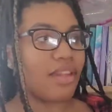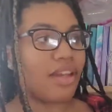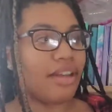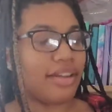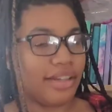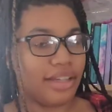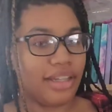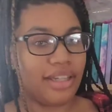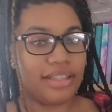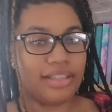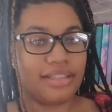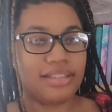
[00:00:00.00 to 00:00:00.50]

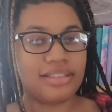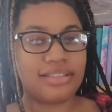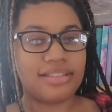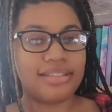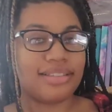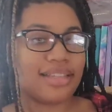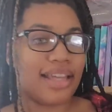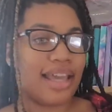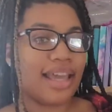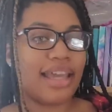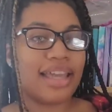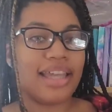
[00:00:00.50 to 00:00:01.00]
Again,
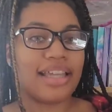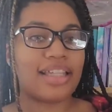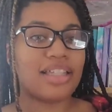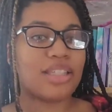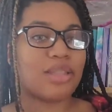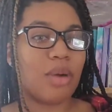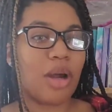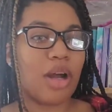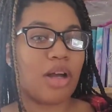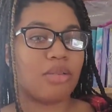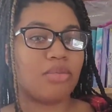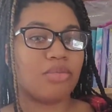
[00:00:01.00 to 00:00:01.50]
Day is
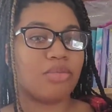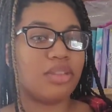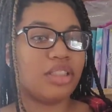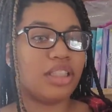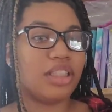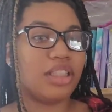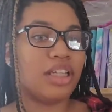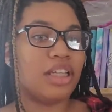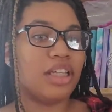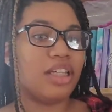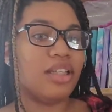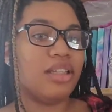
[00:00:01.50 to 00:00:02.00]

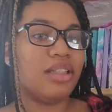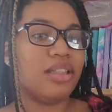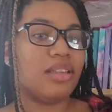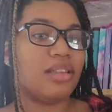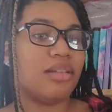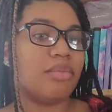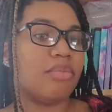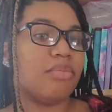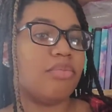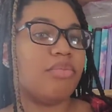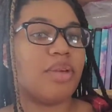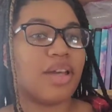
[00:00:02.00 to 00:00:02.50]
probably
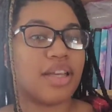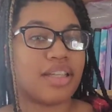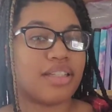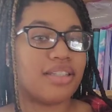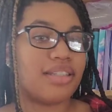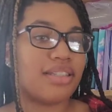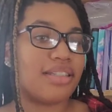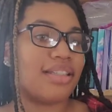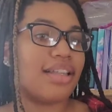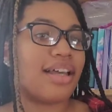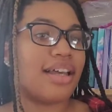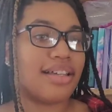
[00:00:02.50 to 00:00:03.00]
the
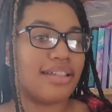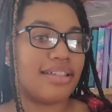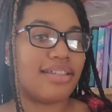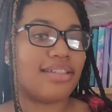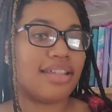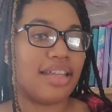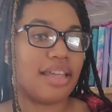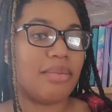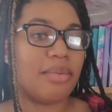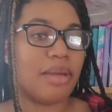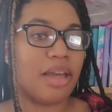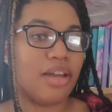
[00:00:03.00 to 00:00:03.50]
best last
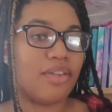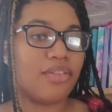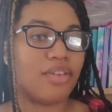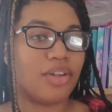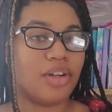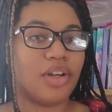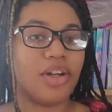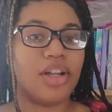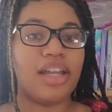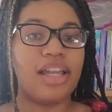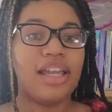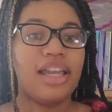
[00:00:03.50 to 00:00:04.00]
name
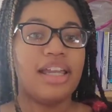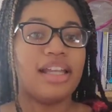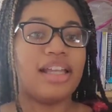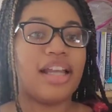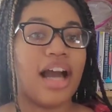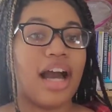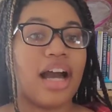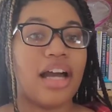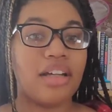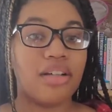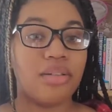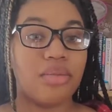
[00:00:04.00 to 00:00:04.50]
ever, and
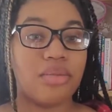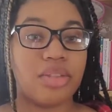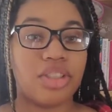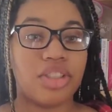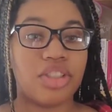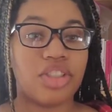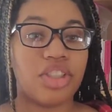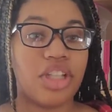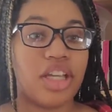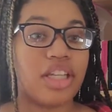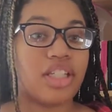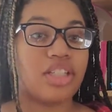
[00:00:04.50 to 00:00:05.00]
I don't want to
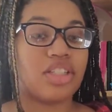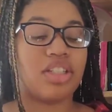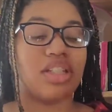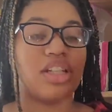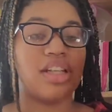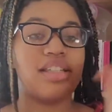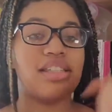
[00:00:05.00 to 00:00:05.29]
change it.